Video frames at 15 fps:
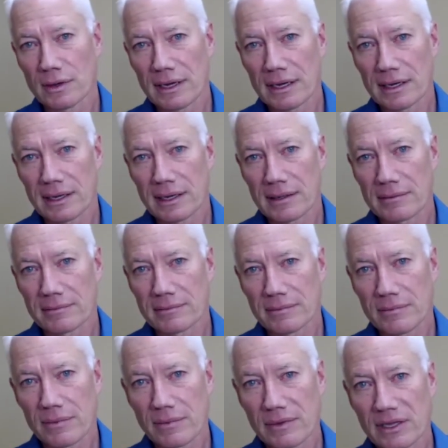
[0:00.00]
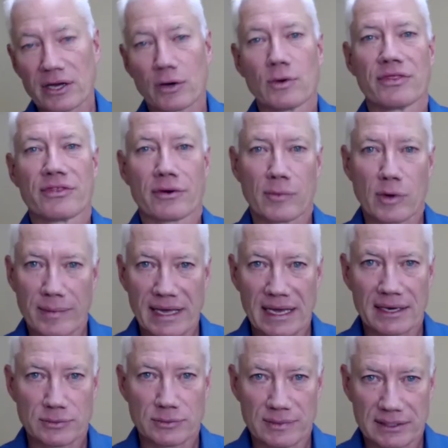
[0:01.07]
uh, liquid thermal
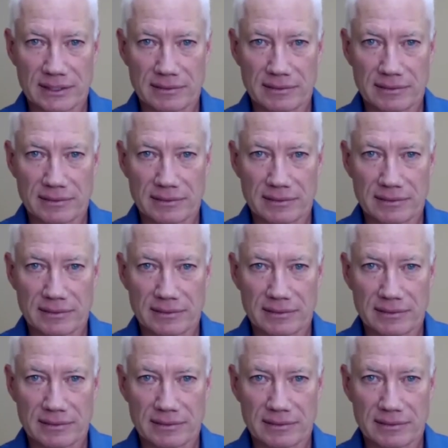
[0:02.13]
management.